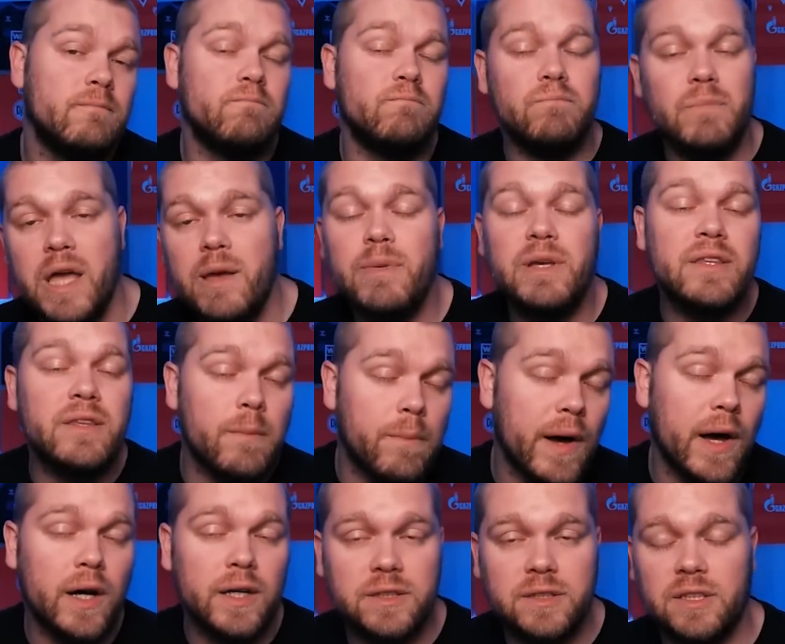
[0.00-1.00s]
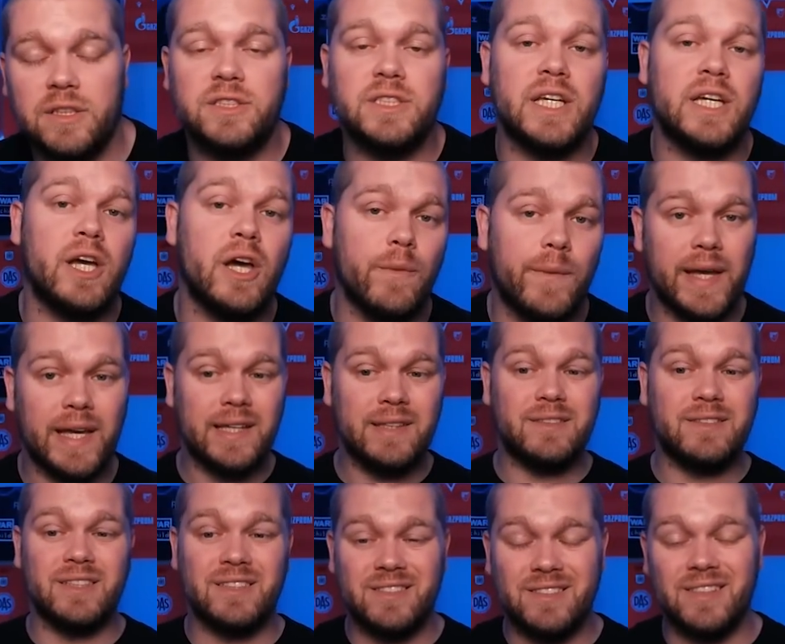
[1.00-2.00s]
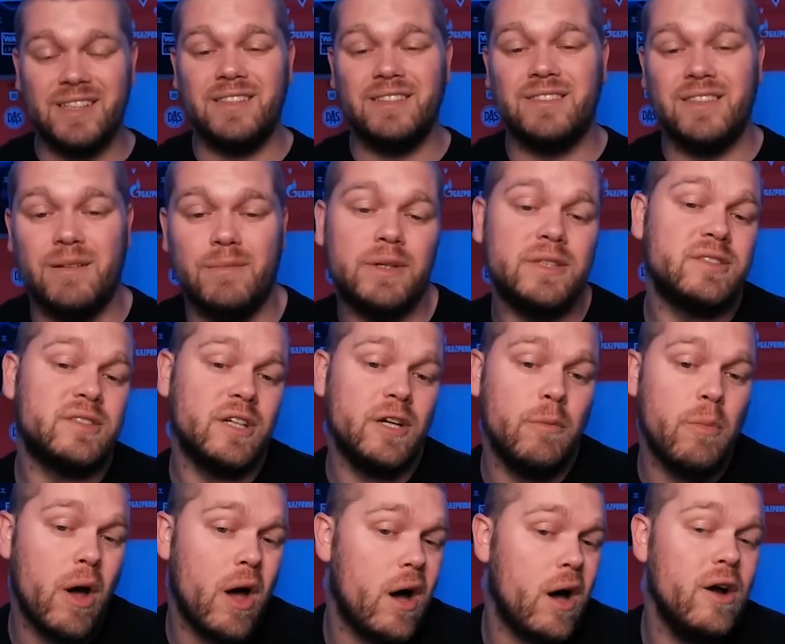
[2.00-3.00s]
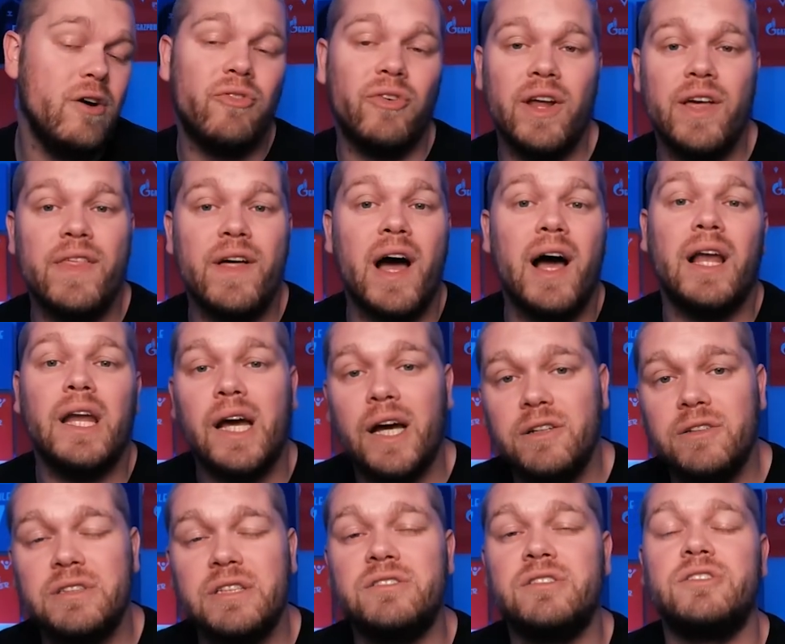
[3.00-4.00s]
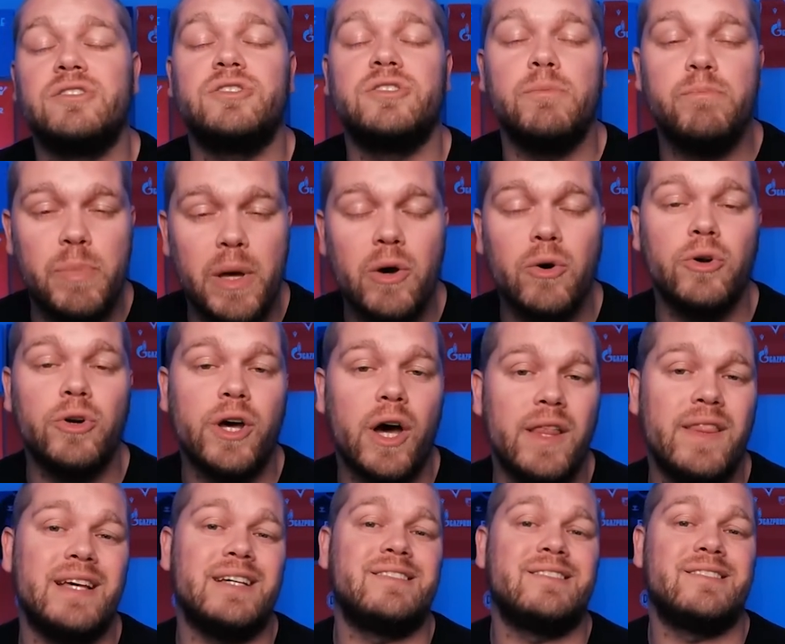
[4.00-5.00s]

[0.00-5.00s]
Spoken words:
maybe depart us going into season number 2, but hopefully that allows us to build this